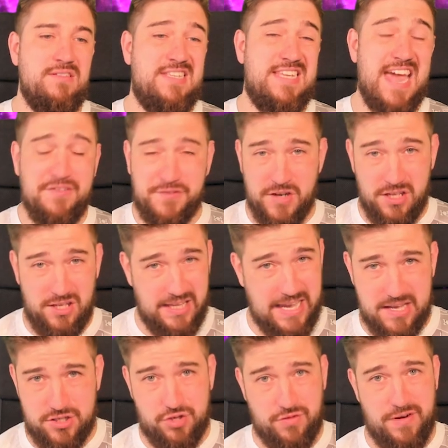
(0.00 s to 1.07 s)
Definitely
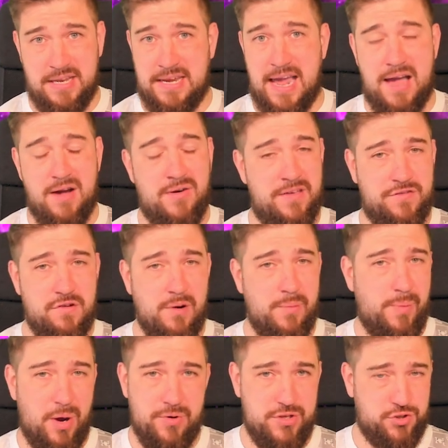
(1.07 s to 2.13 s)
get screened out if your
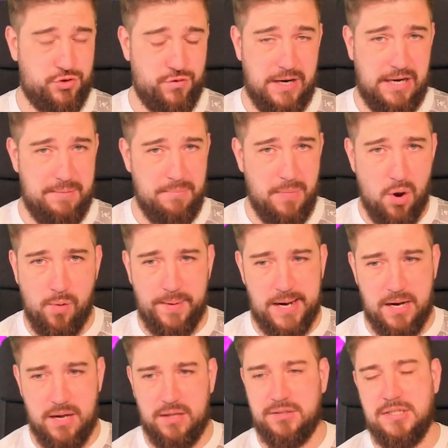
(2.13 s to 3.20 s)
opponent's really
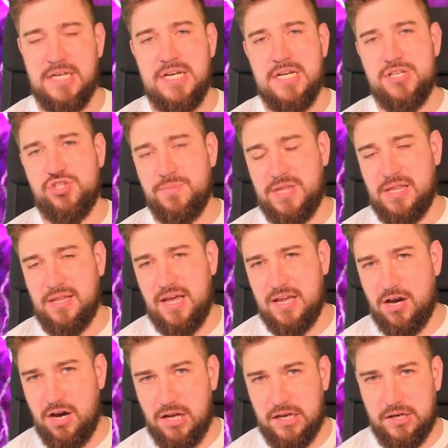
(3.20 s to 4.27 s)
mobile. Something
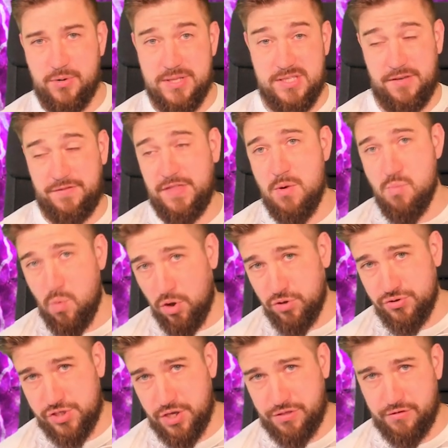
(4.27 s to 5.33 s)
like Harlequins, if they
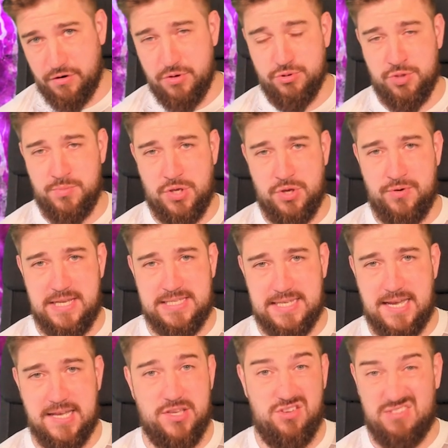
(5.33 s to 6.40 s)
want to throw some units
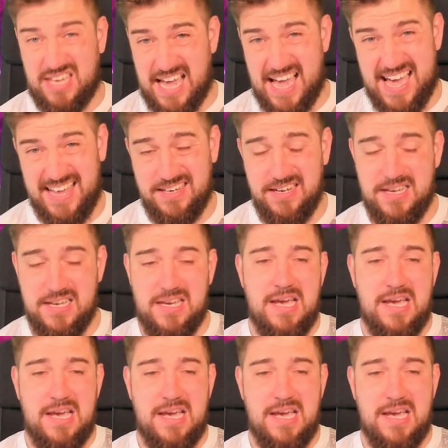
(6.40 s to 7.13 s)
at you, can.